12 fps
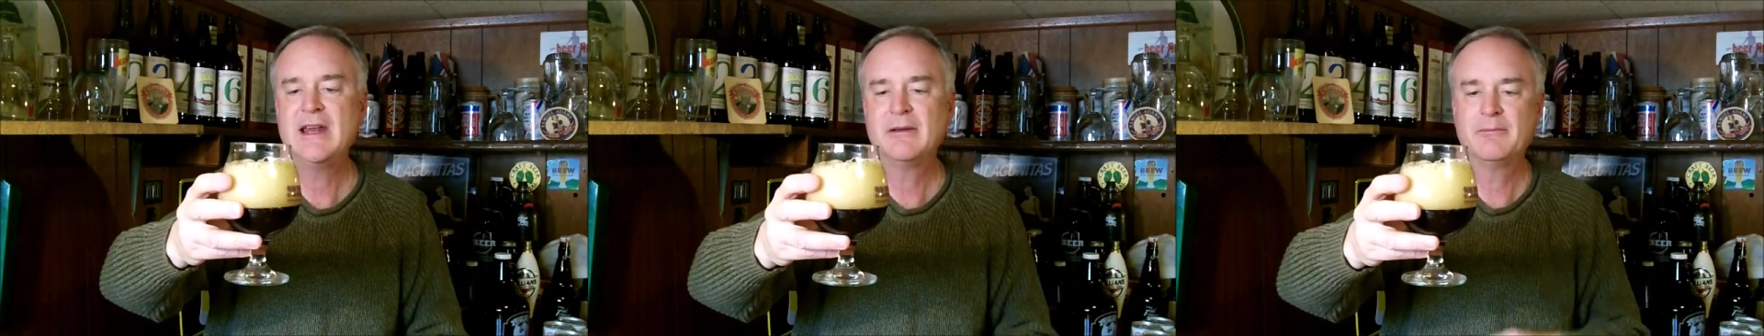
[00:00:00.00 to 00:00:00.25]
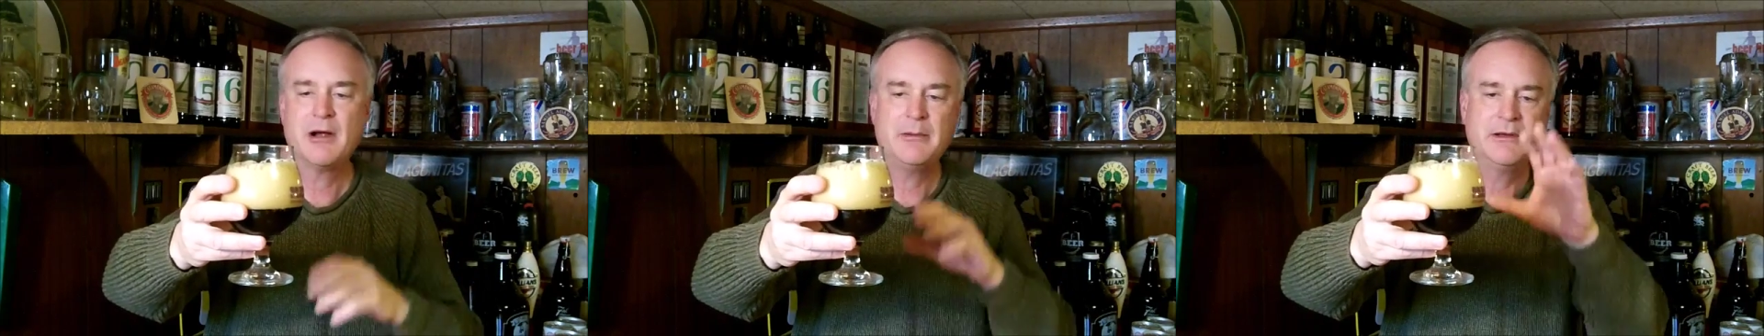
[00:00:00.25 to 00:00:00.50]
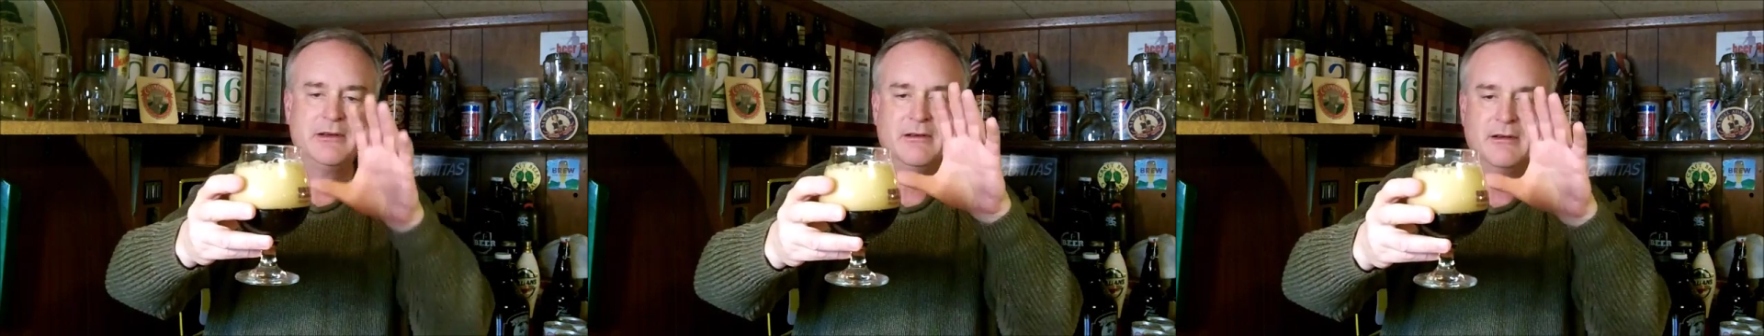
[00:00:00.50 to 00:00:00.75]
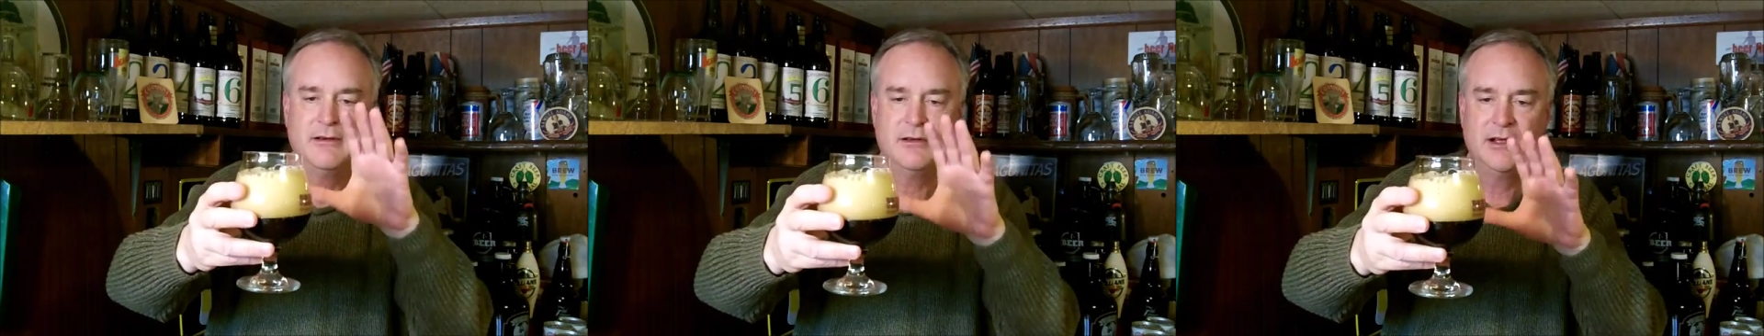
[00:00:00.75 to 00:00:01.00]
It'll probably
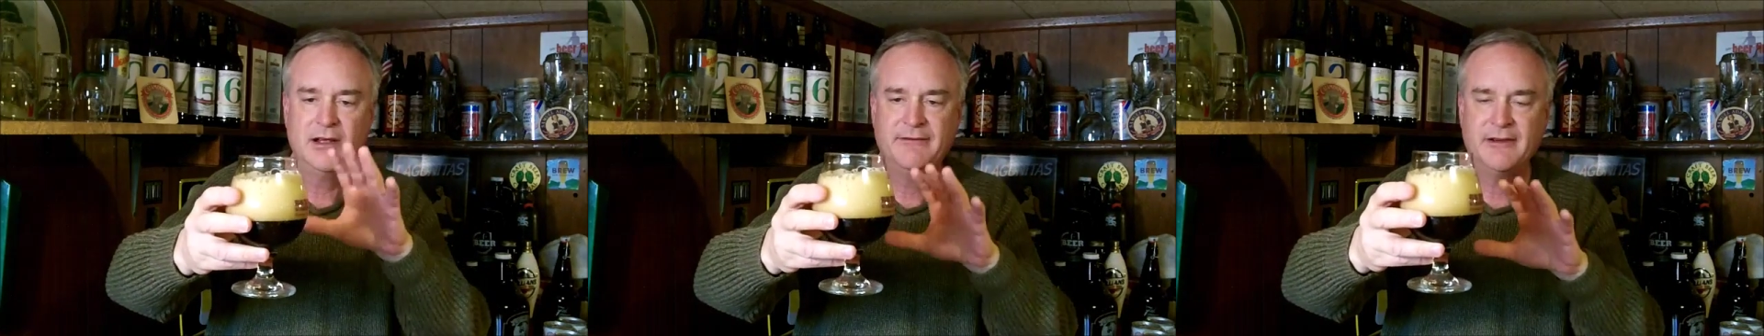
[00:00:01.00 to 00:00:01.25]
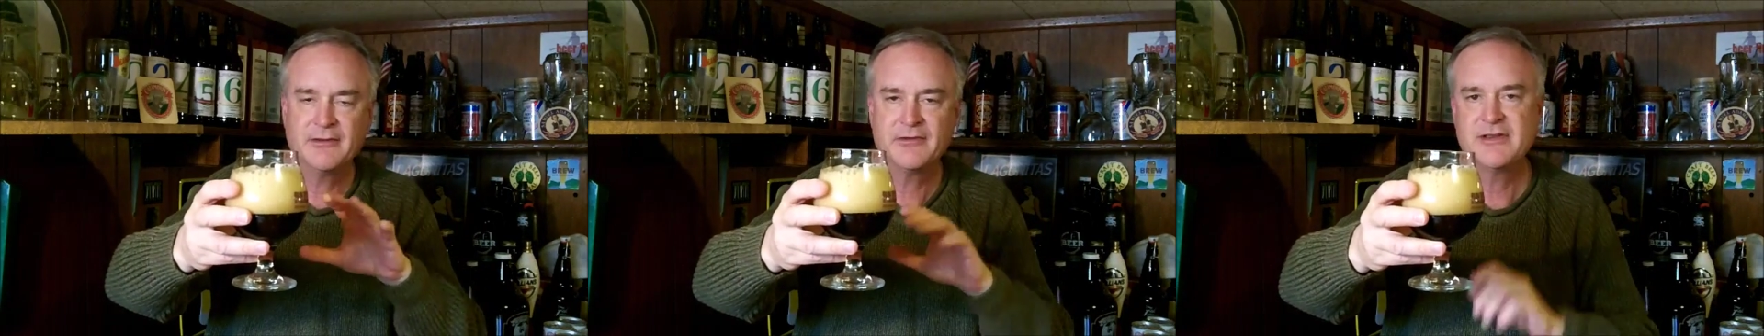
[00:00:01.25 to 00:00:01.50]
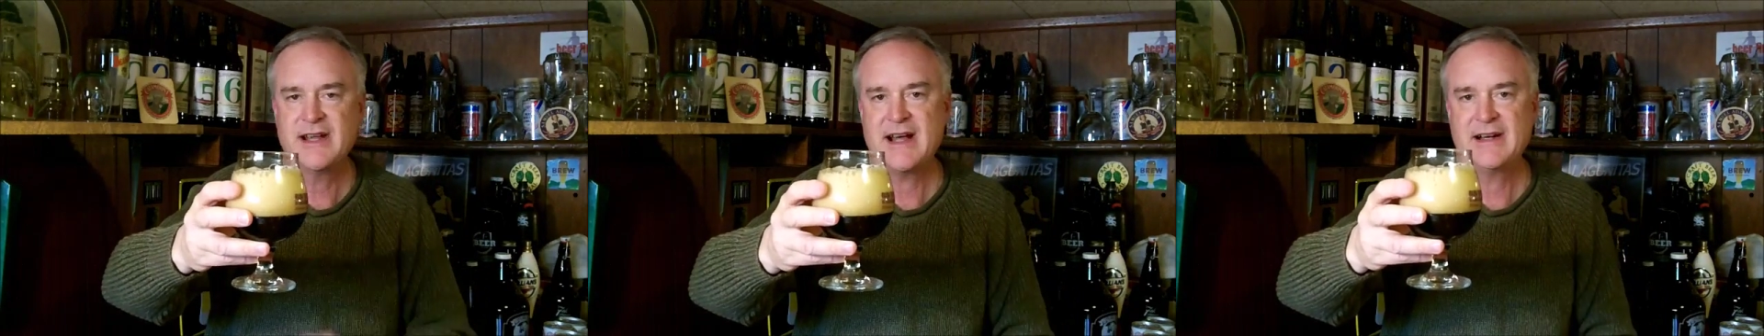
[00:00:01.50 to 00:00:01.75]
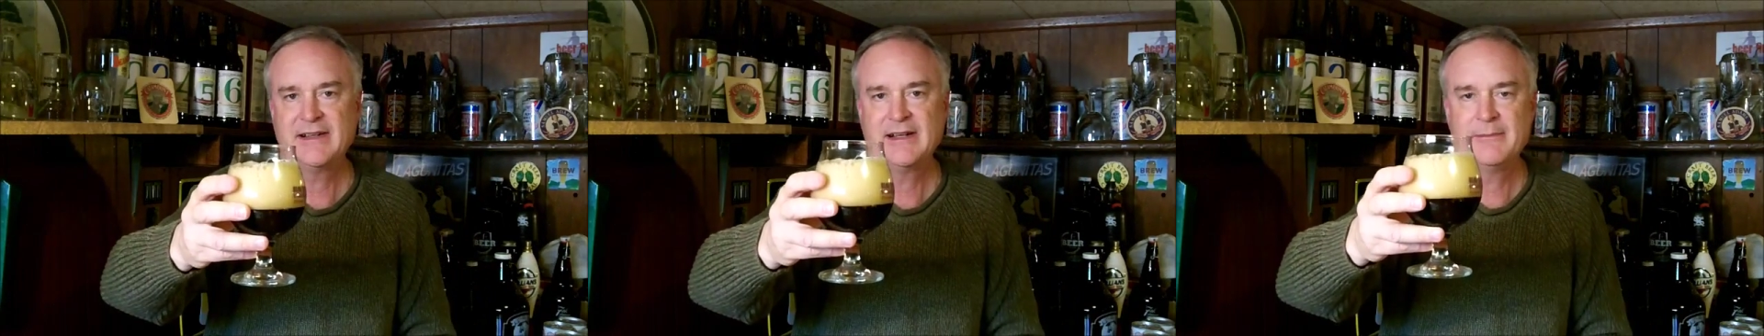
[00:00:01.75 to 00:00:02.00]
filter
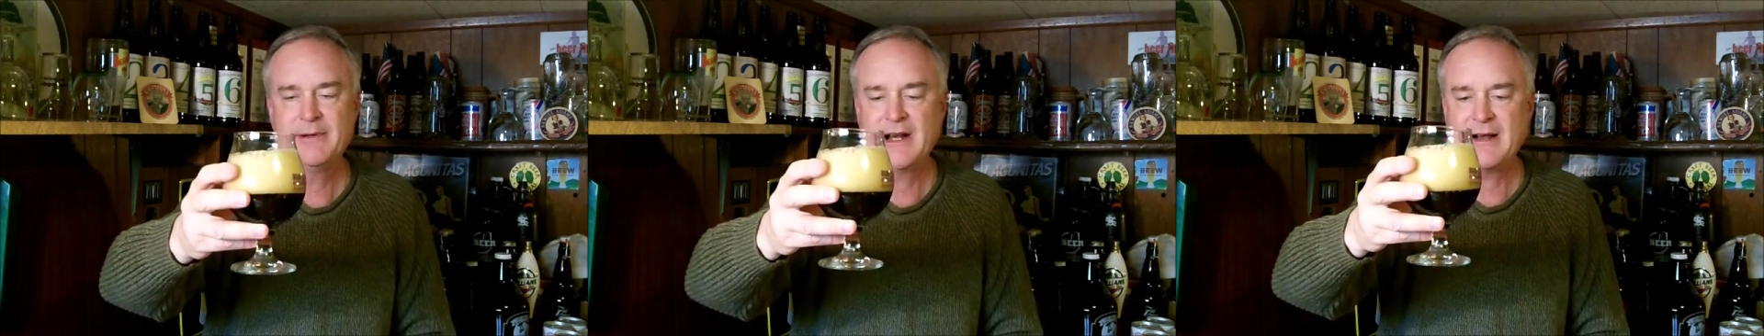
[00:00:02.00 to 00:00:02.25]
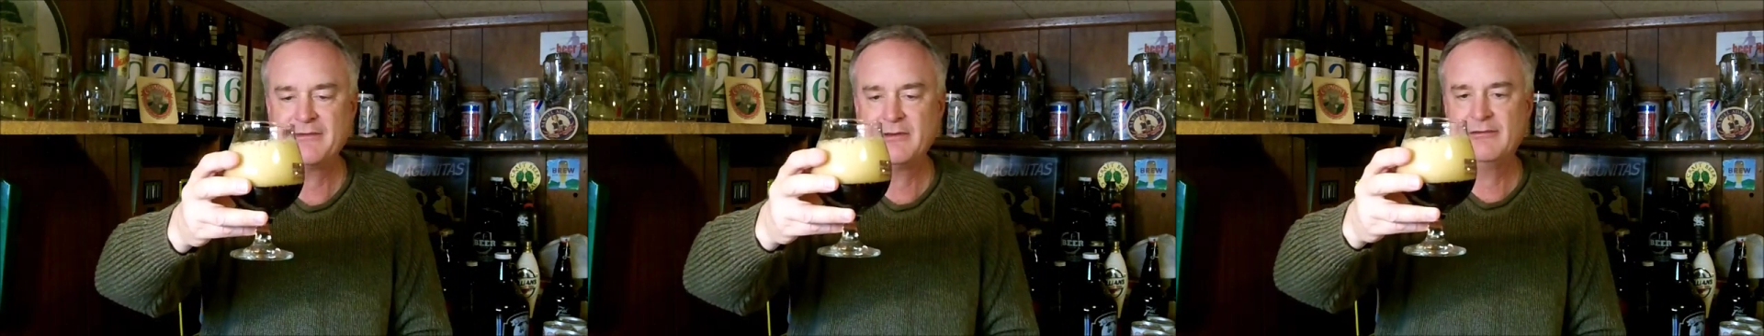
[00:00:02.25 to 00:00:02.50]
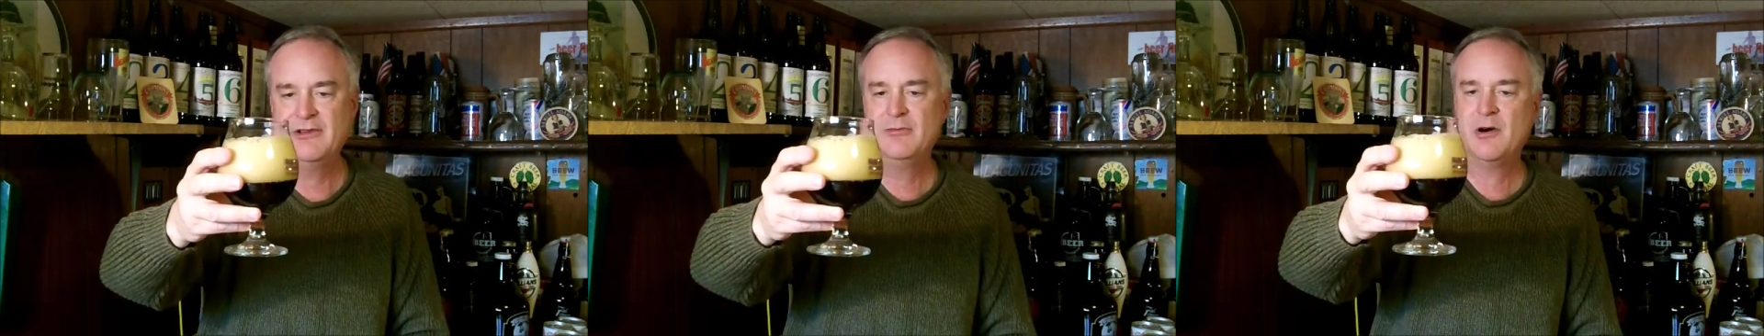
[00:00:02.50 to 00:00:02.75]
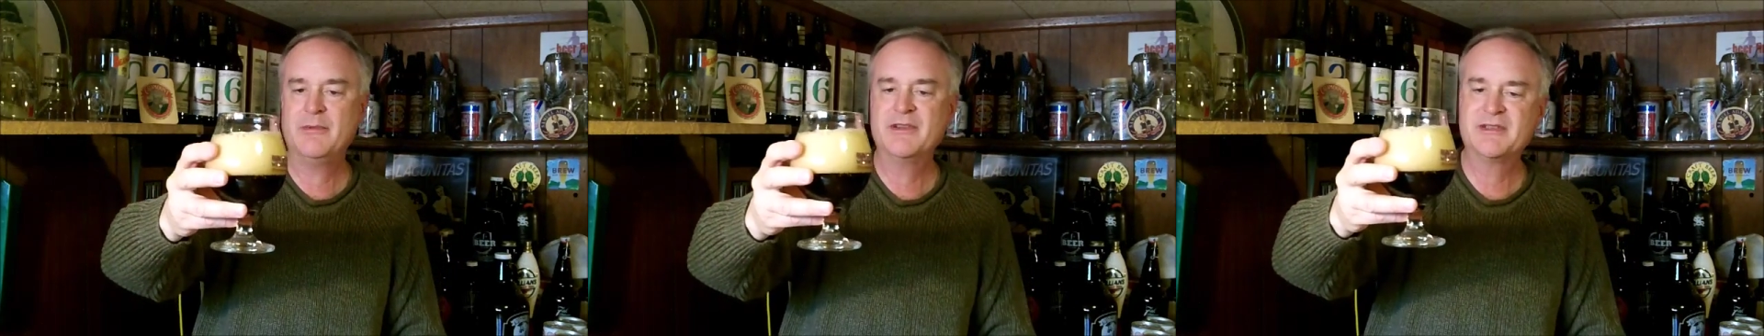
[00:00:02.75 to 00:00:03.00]
down a little bit after a few
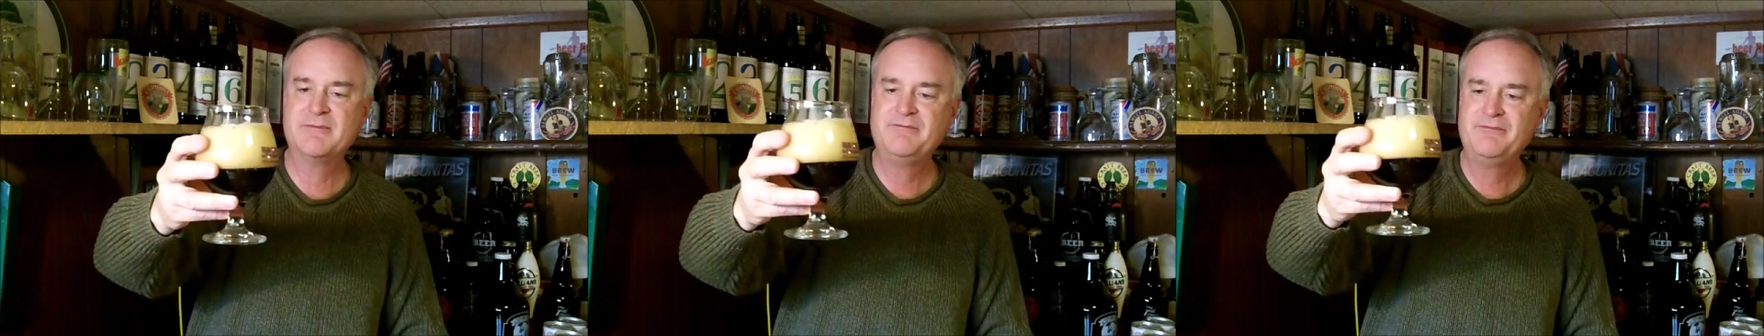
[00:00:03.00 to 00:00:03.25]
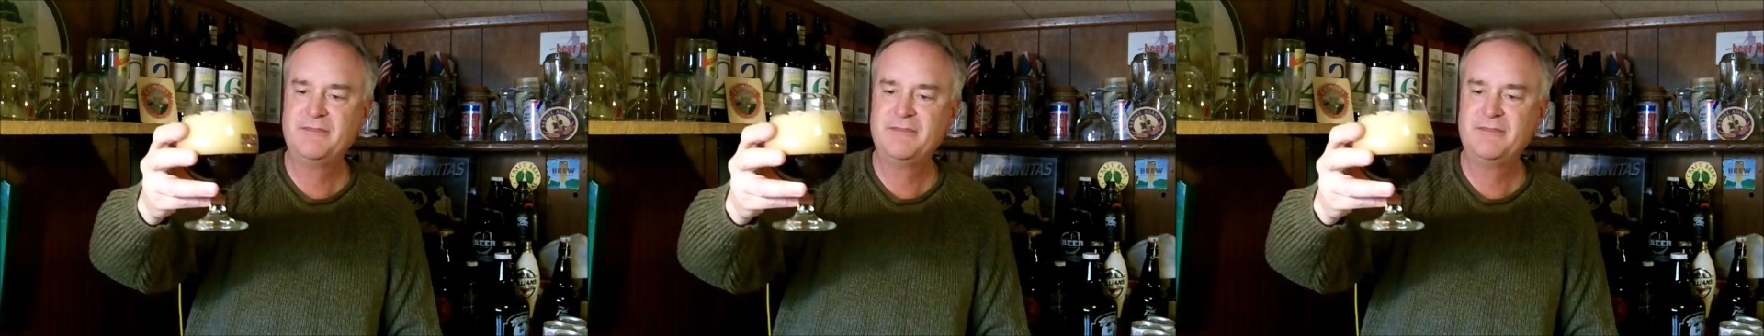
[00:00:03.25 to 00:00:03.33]
moments,